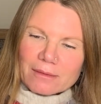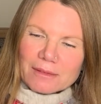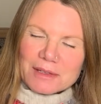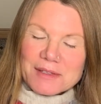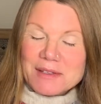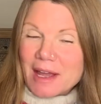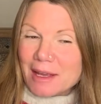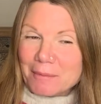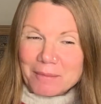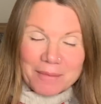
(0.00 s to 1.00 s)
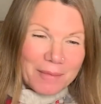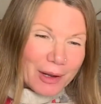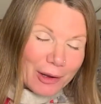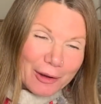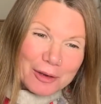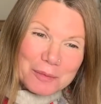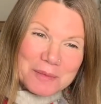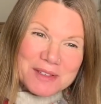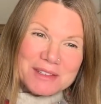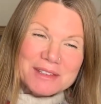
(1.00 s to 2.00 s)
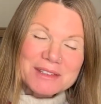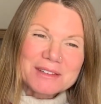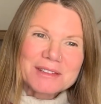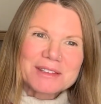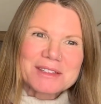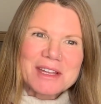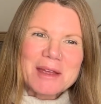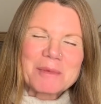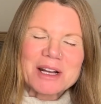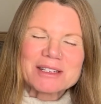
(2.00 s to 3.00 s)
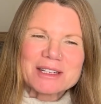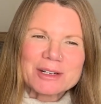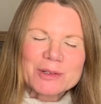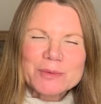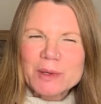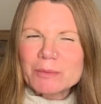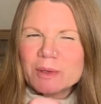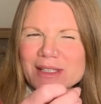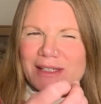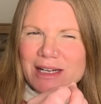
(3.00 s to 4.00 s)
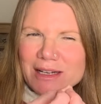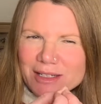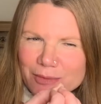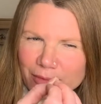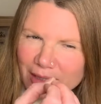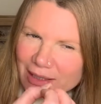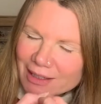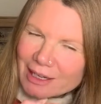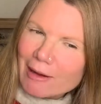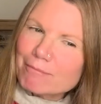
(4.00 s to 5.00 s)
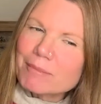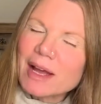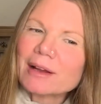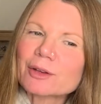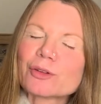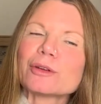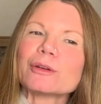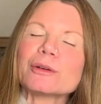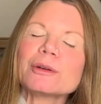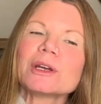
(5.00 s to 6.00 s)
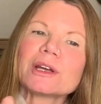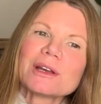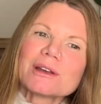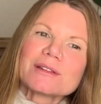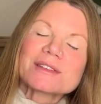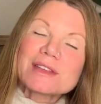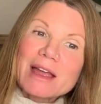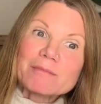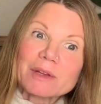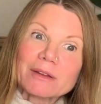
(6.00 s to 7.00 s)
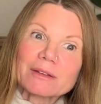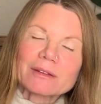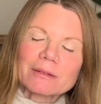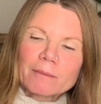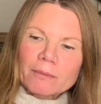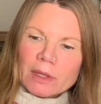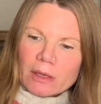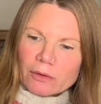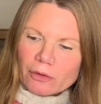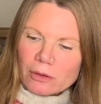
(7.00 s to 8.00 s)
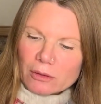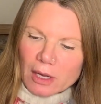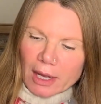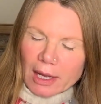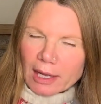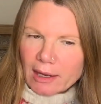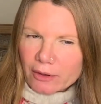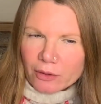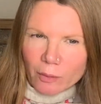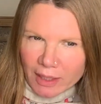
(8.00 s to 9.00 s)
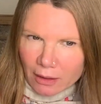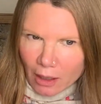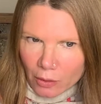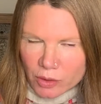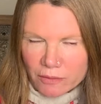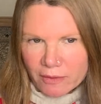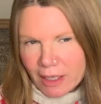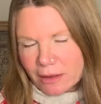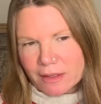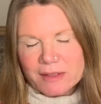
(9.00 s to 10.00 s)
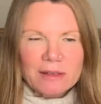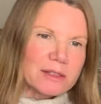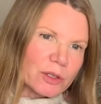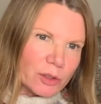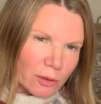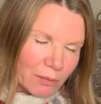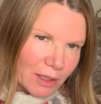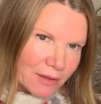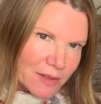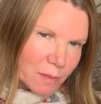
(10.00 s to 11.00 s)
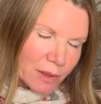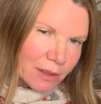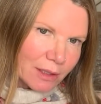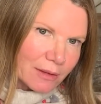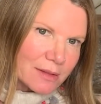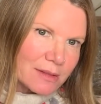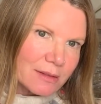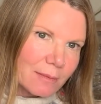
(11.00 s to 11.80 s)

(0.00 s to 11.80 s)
the same hopes, the same ideals. We start to really come back to sameness. So how do we cultivate this as a human experience?